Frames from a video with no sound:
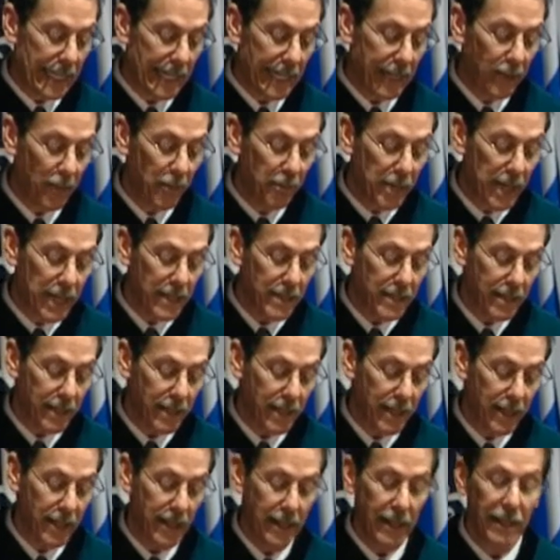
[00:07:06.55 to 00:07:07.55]
Now,
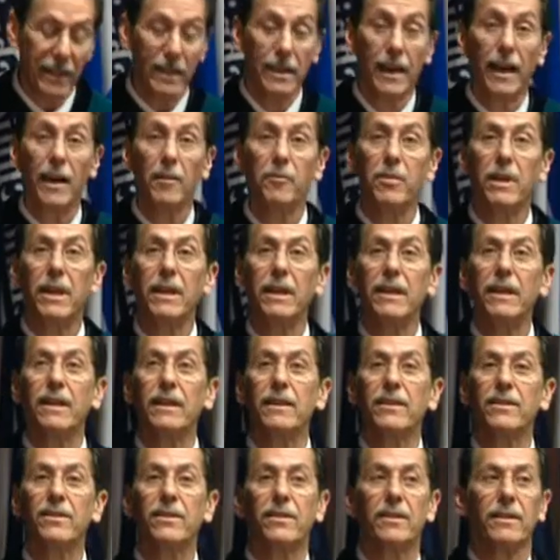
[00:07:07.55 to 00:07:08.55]
obesity and
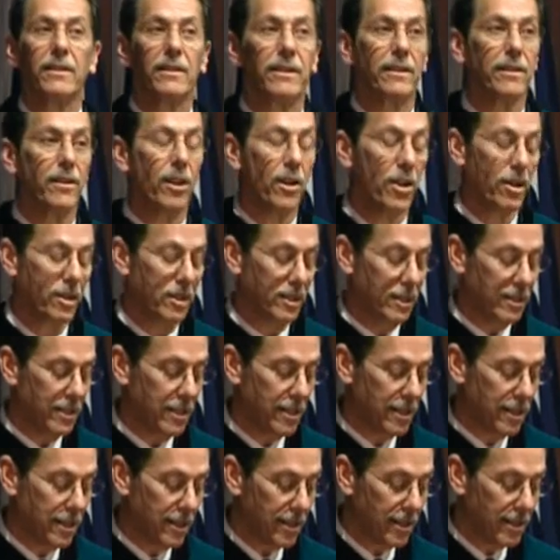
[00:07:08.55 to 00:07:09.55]
diabetes and heart
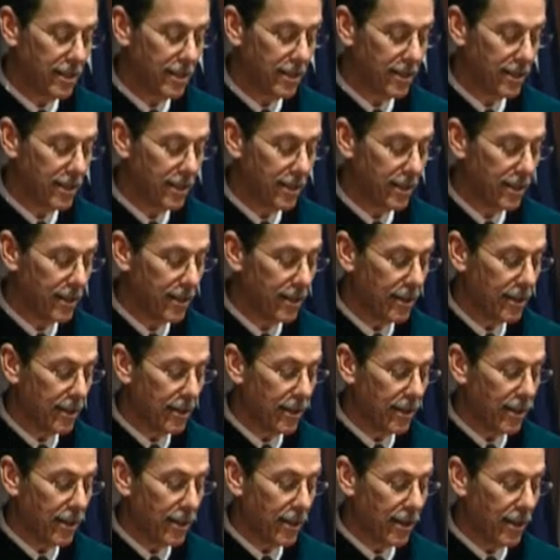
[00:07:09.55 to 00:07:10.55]
disease
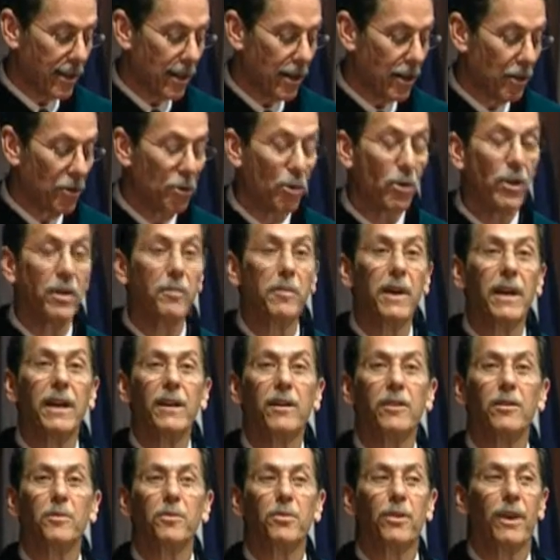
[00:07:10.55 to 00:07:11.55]
are growing
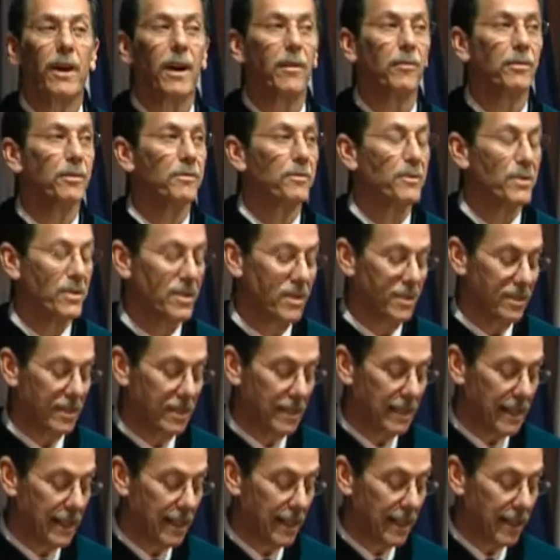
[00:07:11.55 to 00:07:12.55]
medical problems
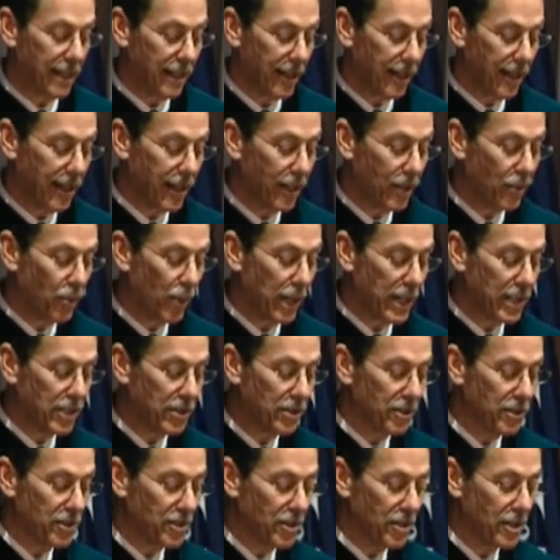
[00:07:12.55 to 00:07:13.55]
uh, in
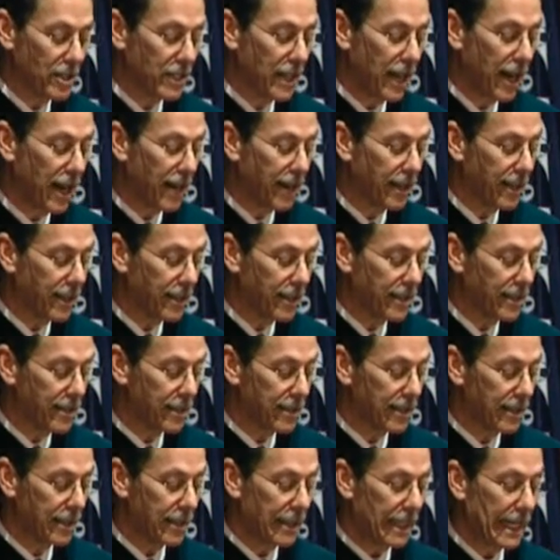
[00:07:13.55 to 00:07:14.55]
Western
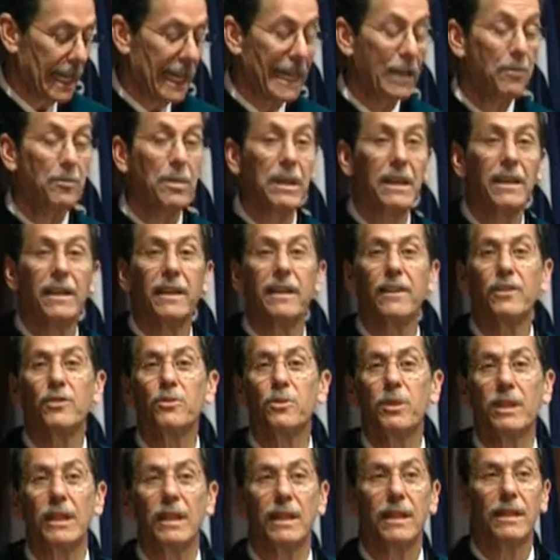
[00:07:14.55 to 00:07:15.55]
societies, and it begins
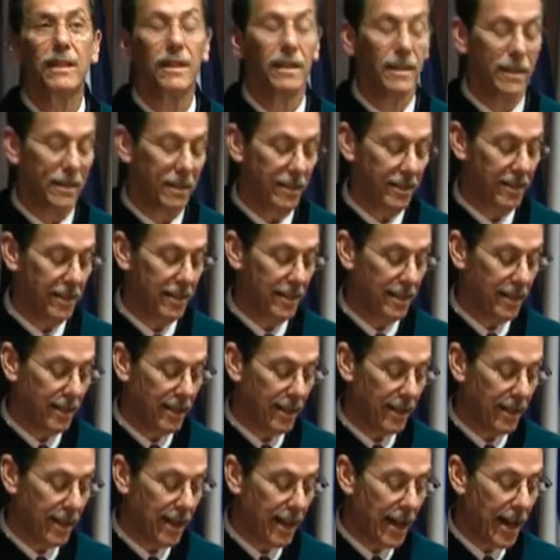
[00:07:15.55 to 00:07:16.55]
with eating
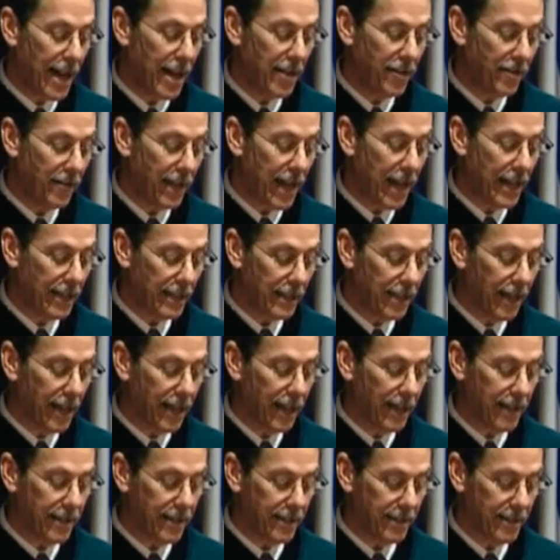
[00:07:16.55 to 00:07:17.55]
high-fat
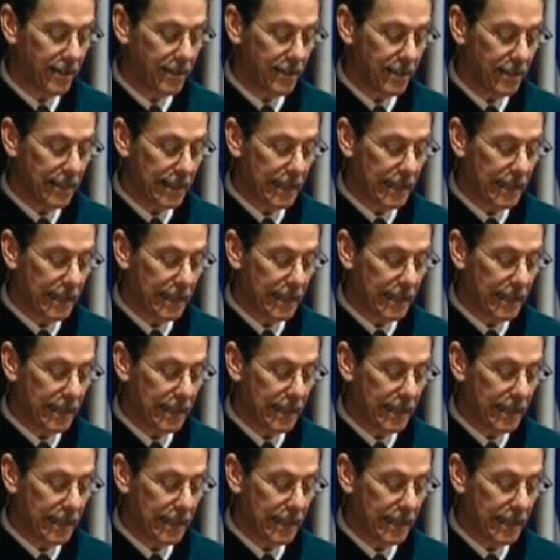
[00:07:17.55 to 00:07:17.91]
diets.